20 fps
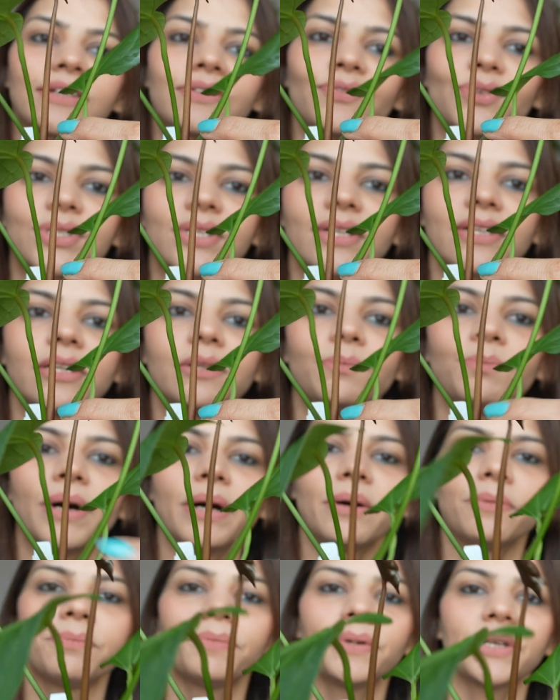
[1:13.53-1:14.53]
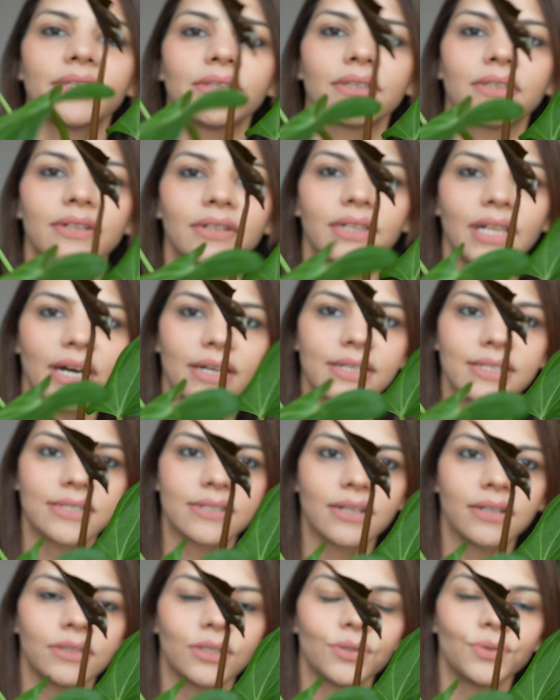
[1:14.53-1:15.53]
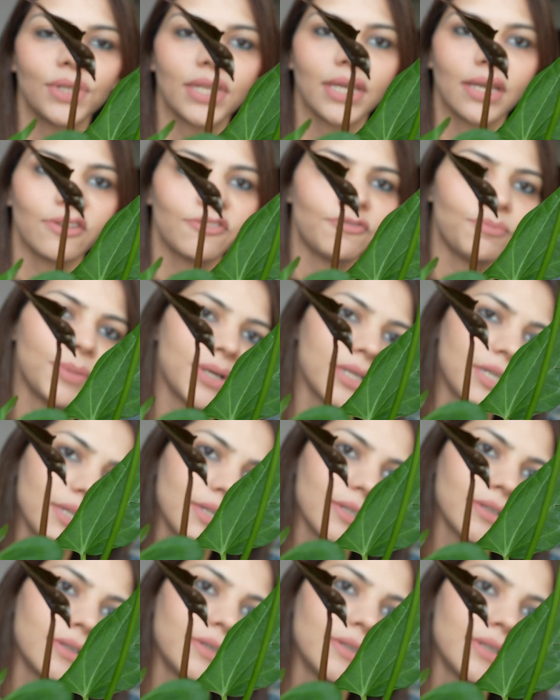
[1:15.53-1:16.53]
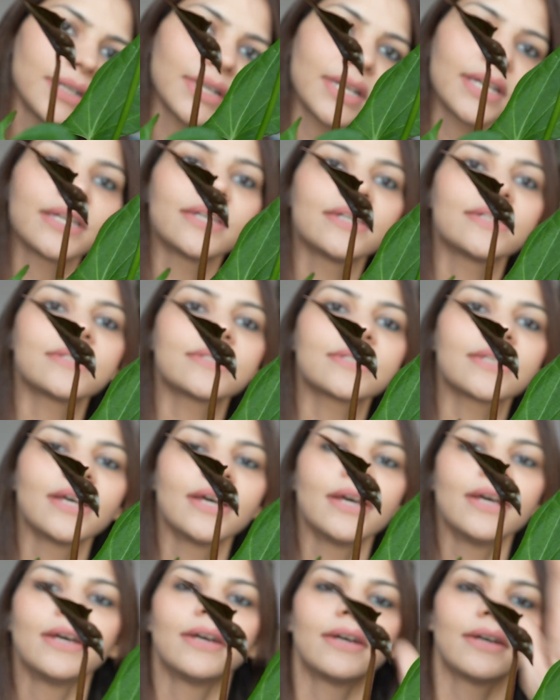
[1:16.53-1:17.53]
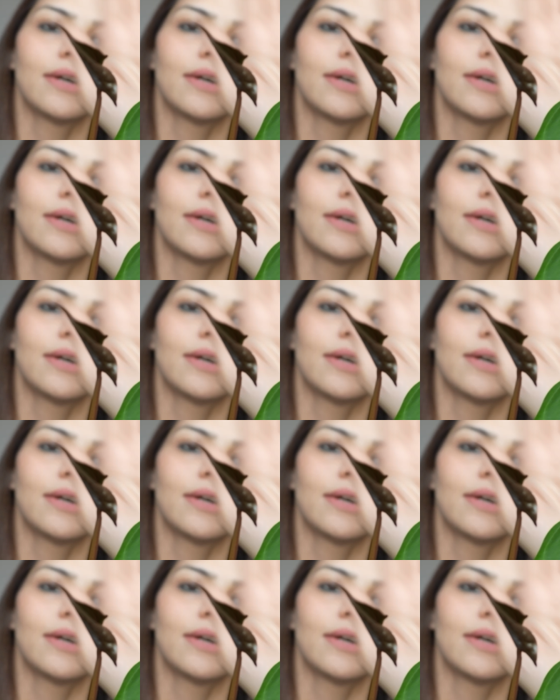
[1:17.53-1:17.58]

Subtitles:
it was a little bump in the last new leaf, but here is